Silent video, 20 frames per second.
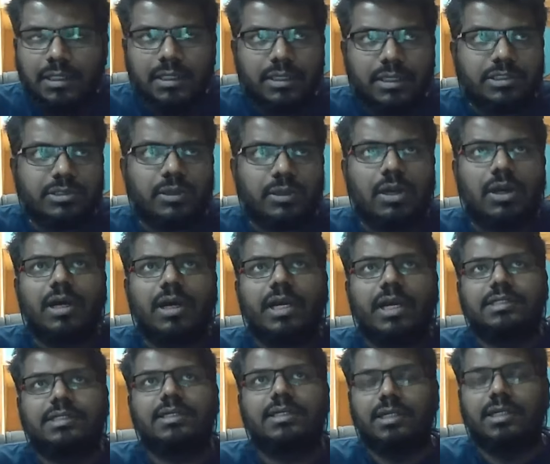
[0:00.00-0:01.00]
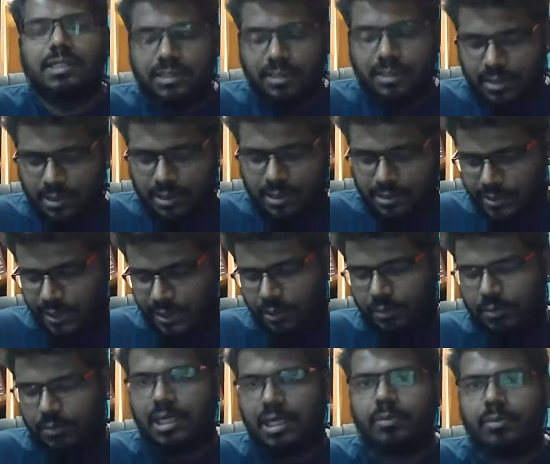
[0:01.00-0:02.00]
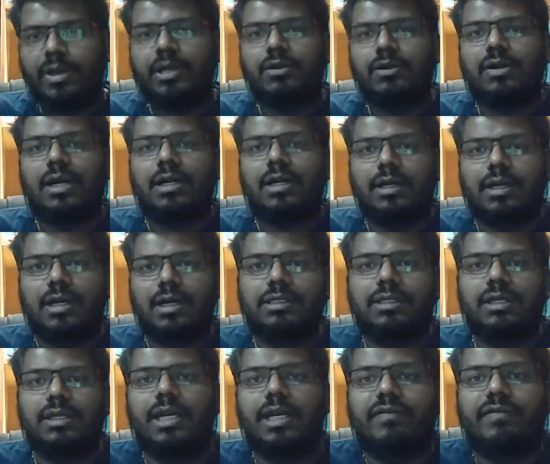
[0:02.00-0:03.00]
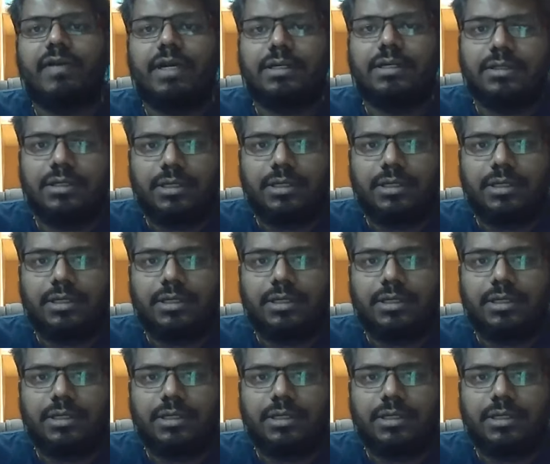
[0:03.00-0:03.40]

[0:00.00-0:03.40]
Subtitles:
so long as it does not seek to undermine or undercut the native identity.